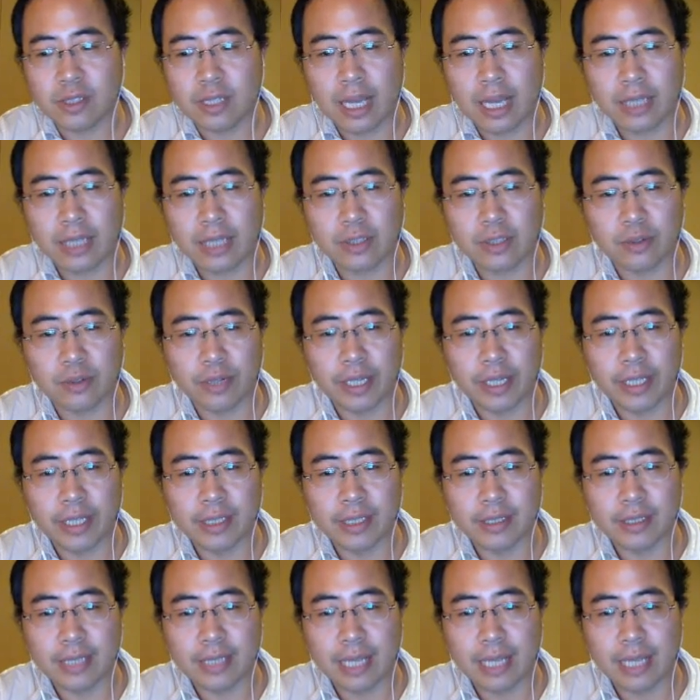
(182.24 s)
category
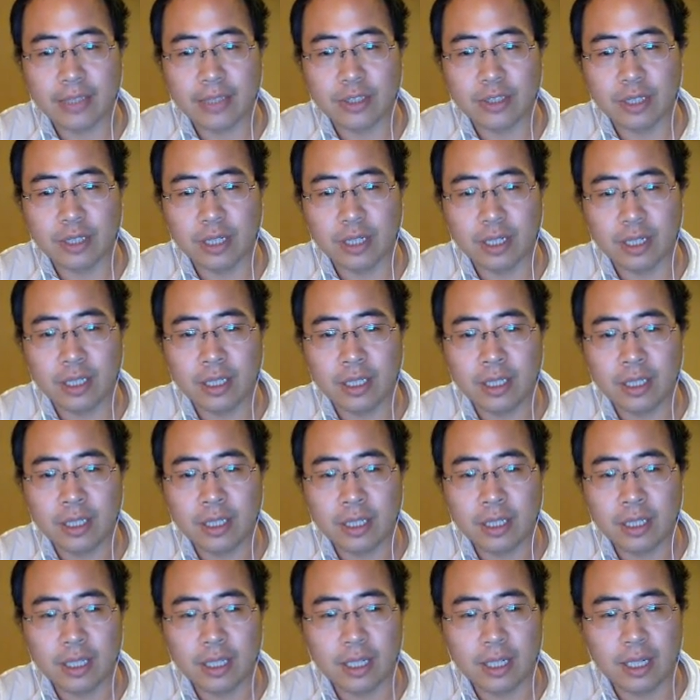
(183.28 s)
is that
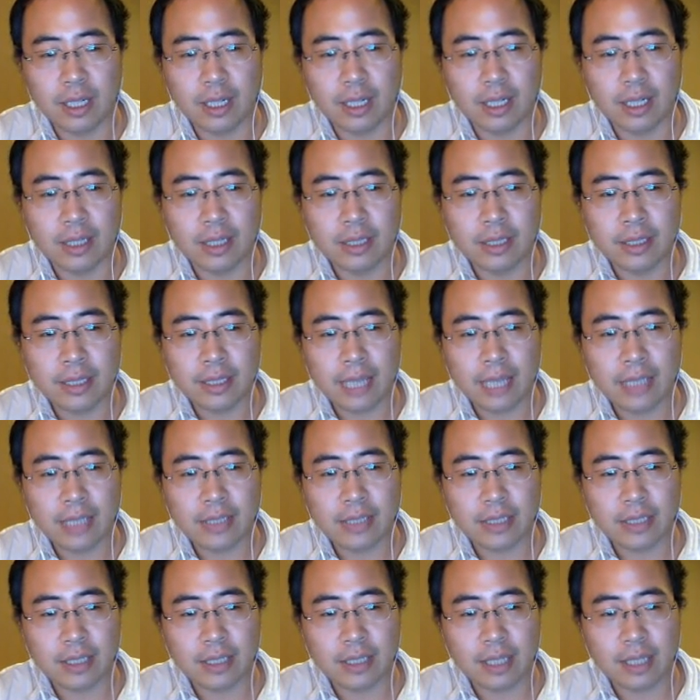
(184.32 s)

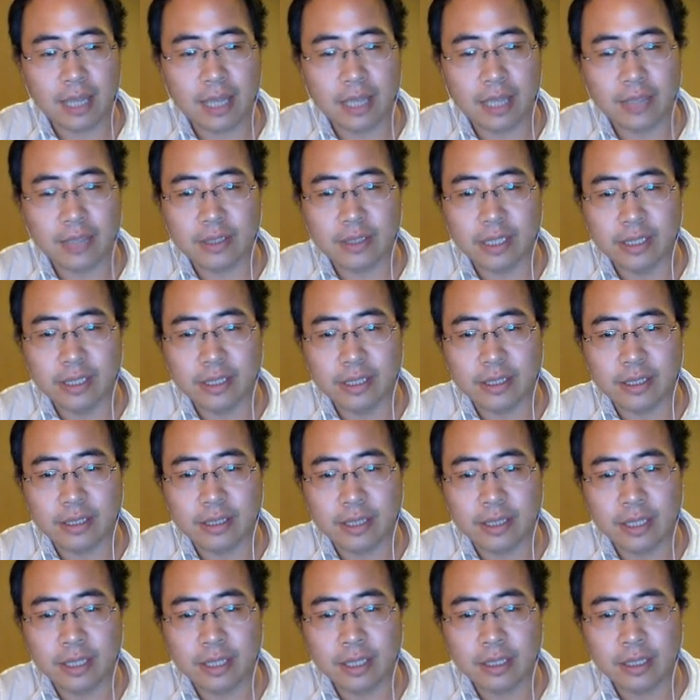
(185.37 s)
test class
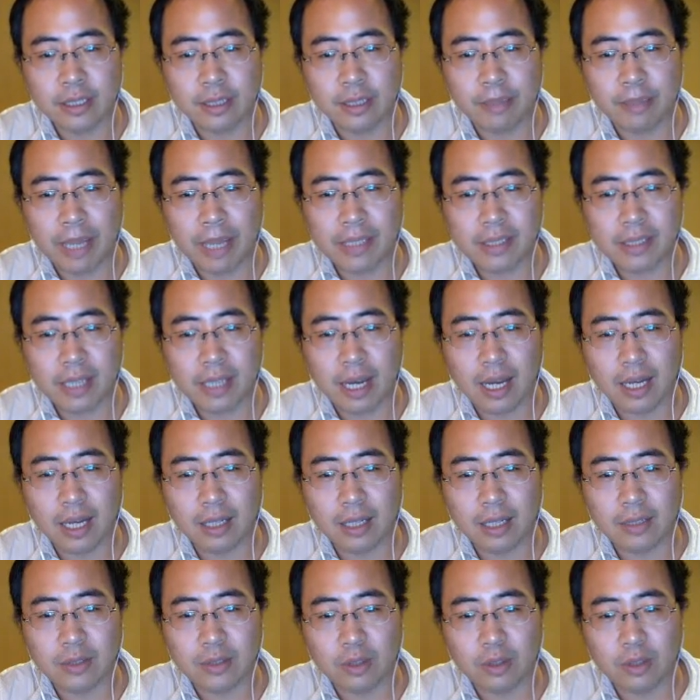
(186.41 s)
depends
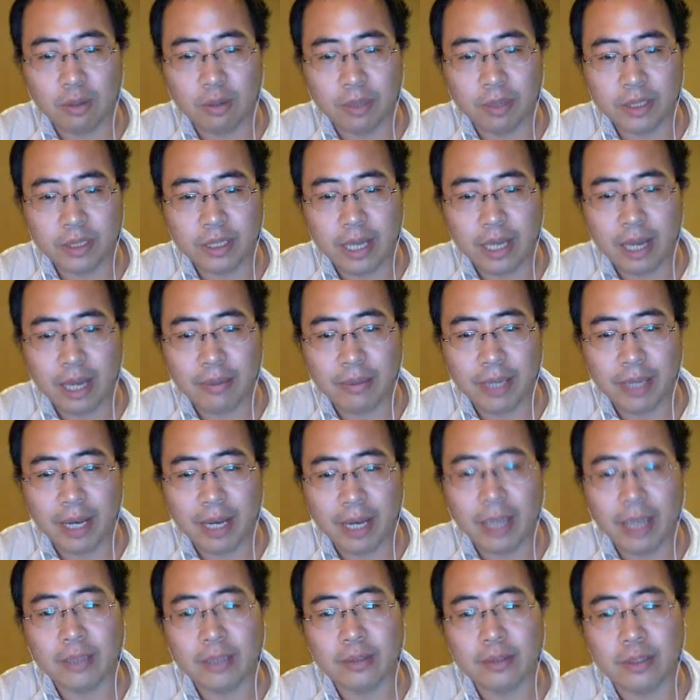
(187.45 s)
on ZOPT
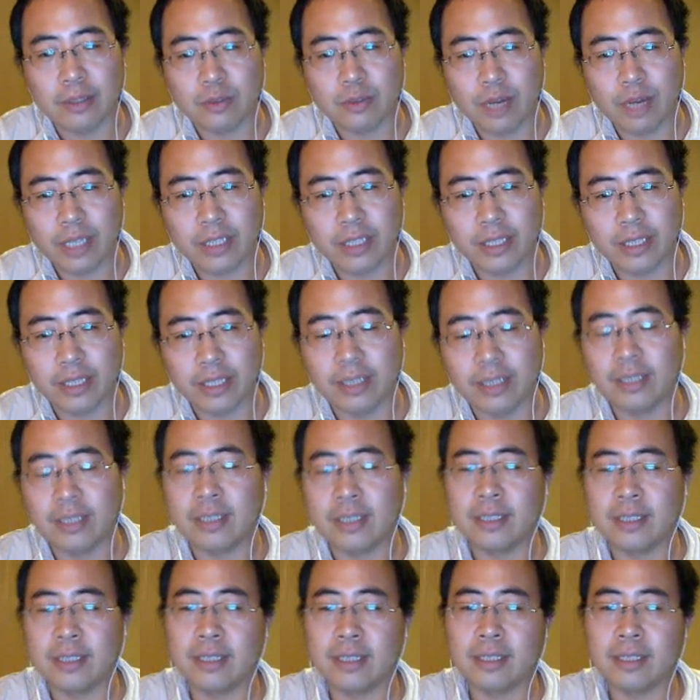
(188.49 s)
API directly
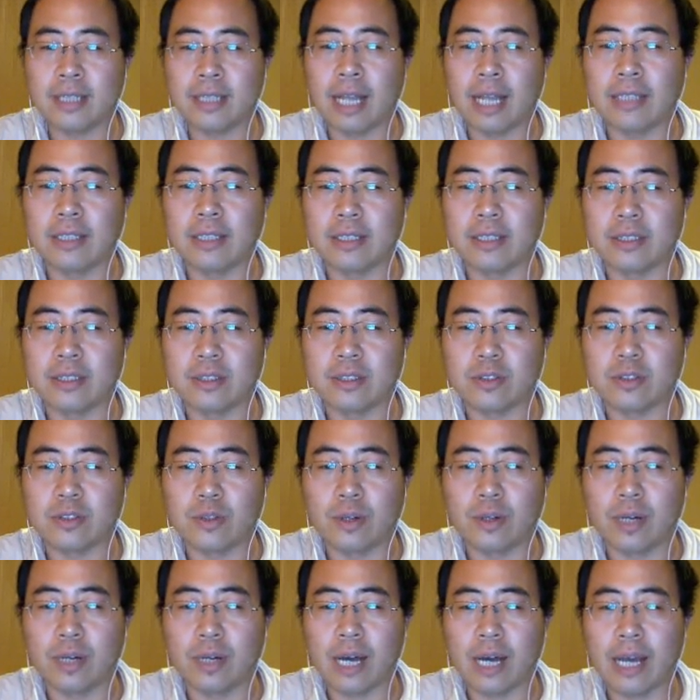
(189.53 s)
and is
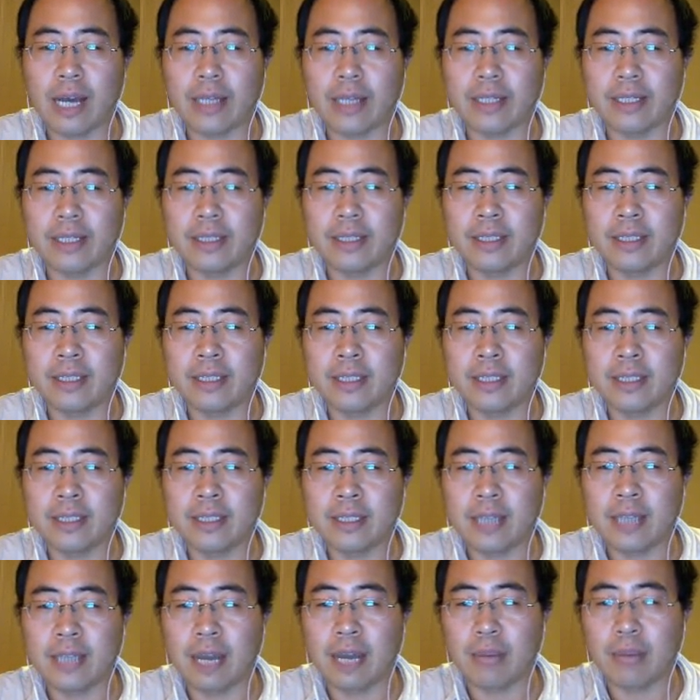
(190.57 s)
so highly
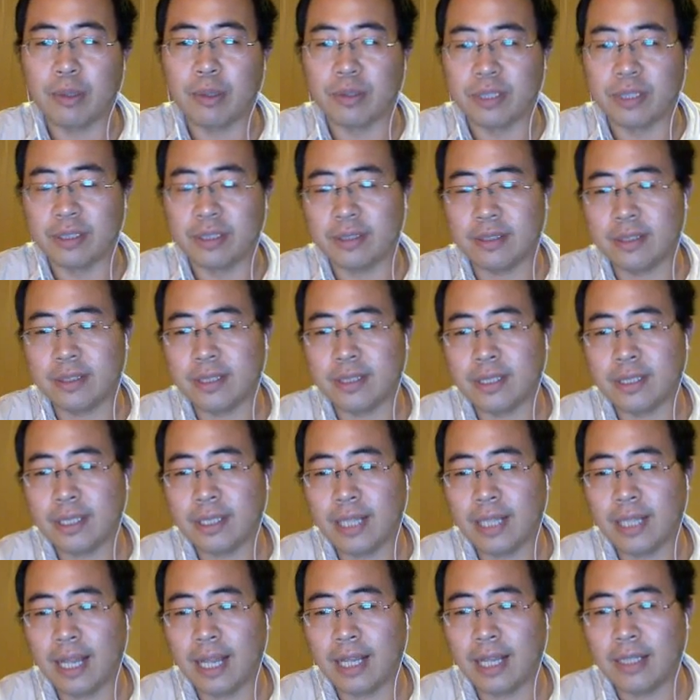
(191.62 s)
coupled,
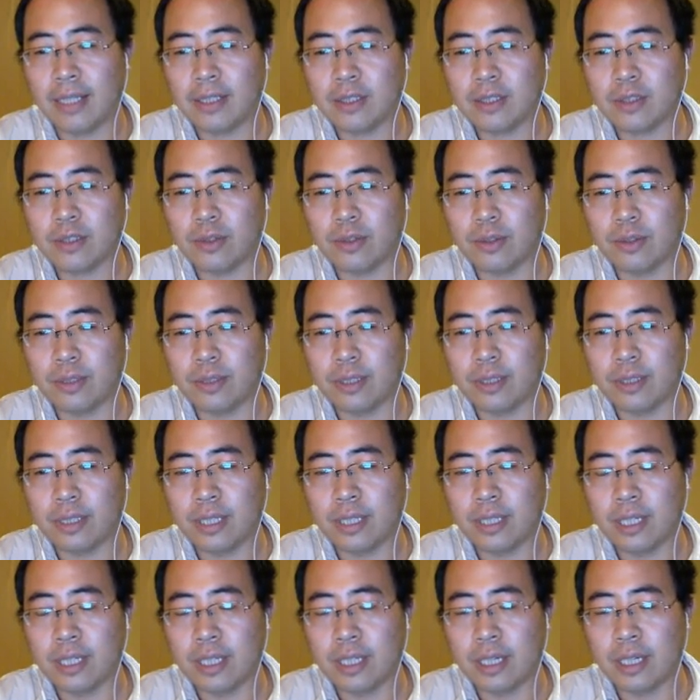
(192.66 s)
so
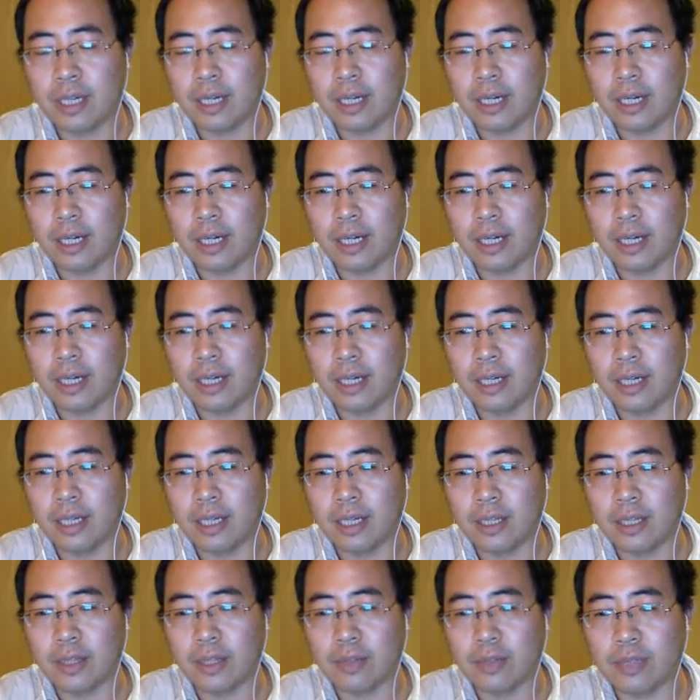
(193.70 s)

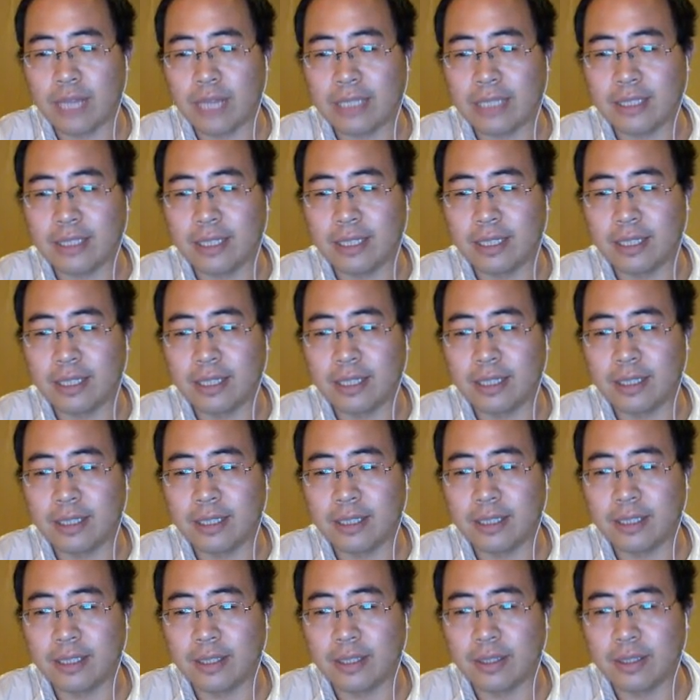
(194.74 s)
that
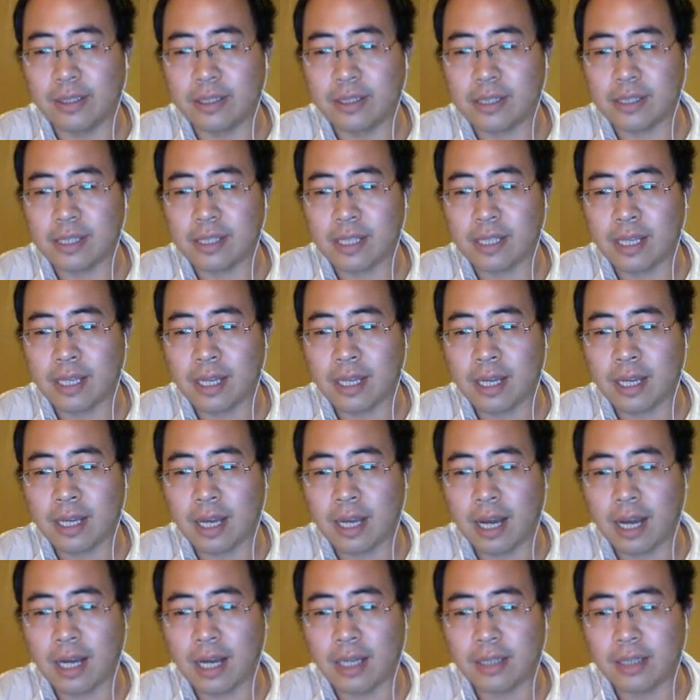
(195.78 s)
it is
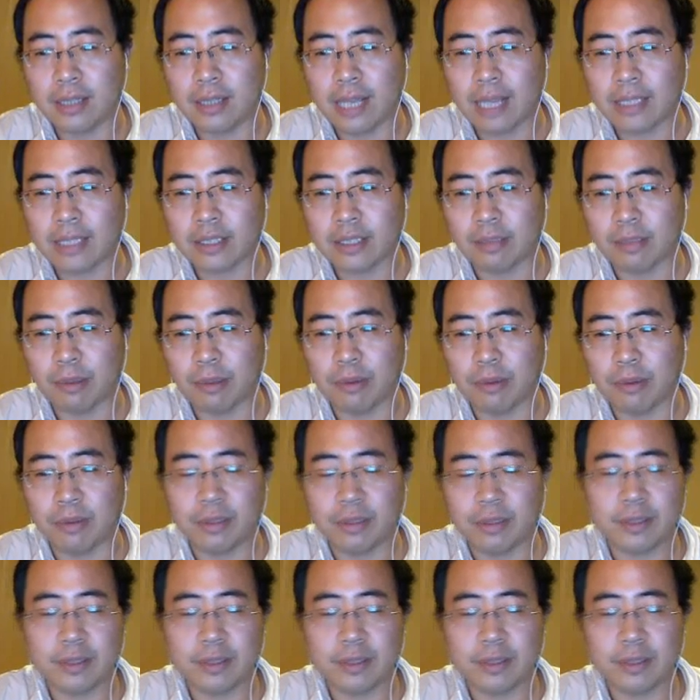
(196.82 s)
untestable.